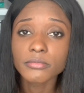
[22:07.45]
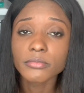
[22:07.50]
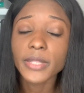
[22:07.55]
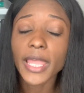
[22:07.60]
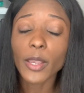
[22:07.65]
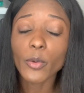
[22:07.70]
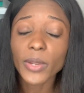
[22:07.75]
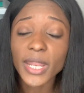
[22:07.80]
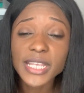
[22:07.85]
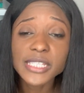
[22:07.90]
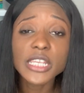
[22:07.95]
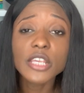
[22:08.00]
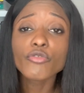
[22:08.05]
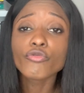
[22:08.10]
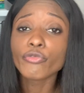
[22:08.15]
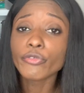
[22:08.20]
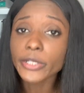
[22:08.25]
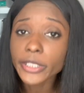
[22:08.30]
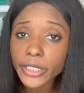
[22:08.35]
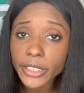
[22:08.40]
Like, when I say
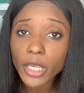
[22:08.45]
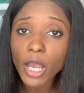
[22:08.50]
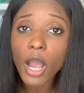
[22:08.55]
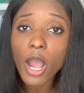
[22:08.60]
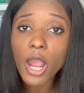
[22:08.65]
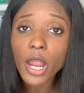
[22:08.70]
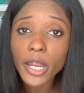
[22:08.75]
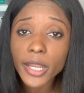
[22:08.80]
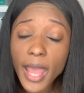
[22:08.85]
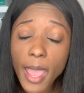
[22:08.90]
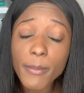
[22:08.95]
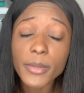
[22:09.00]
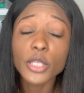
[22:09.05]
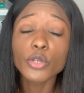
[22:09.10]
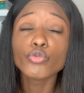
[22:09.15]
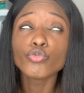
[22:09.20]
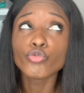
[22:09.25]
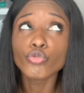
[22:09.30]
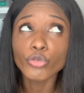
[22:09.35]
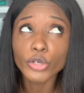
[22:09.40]
really hard, I
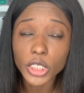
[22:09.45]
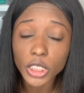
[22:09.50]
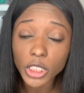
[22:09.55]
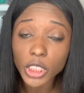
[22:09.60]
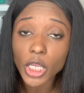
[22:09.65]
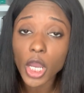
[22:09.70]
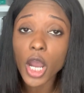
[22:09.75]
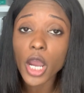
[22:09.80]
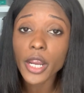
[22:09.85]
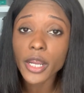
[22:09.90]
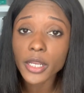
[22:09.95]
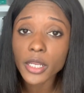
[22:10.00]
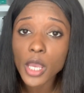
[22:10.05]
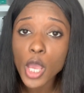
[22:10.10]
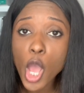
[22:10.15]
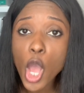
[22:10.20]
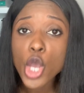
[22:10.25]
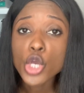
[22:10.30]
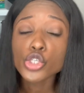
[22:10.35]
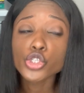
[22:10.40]
mean really hard.
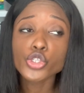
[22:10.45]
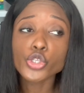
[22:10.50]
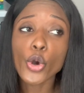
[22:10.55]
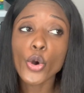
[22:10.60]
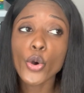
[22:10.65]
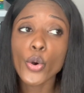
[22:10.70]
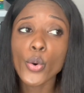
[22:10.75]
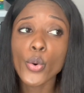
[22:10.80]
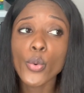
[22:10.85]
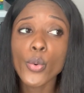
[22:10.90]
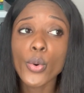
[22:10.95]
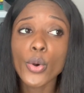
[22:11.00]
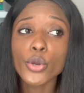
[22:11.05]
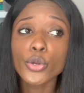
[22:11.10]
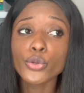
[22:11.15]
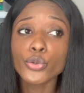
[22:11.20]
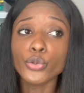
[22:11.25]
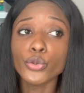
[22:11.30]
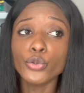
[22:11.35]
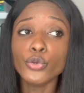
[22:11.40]
So
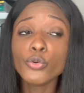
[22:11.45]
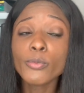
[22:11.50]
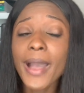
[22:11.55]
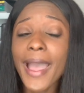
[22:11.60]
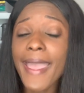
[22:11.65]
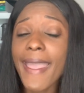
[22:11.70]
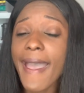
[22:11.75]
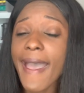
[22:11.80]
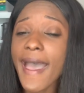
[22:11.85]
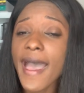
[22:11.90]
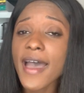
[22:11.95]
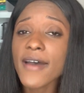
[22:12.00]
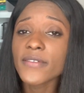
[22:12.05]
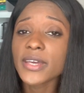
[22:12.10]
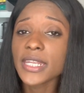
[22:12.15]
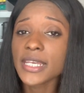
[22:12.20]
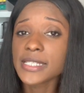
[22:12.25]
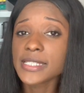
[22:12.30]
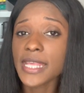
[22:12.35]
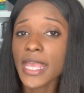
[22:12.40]
you might have
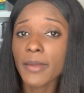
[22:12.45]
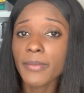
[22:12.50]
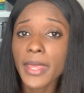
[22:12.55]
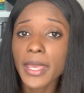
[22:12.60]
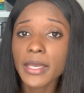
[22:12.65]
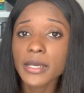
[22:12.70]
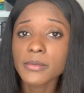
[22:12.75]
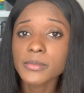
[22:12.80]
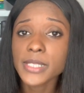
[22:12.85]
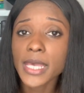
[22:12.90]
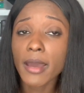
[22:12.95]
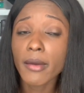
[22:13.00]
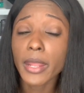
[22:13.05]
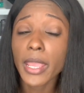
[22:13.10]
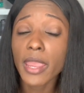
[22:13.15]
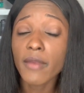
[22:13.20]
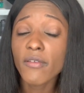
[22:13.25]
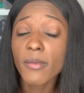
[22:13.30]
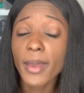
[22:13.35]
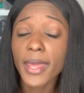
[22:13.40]
an exam that comes out
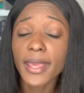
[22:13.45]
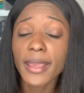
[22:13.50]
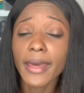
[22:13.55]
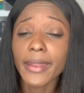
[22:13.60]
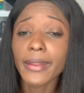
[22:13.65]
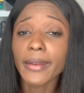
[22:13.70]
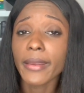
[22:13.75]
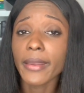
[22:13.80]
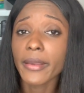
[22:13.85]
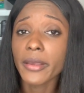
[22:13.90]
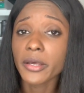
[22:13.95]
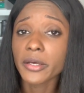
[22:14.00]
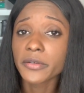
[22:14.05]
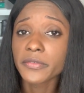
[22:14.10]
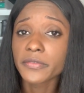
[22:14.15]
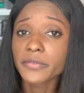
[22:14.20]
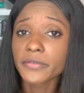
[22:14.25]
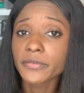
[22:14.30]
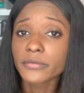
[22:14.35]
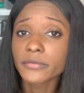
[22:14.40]
and everybody got an F.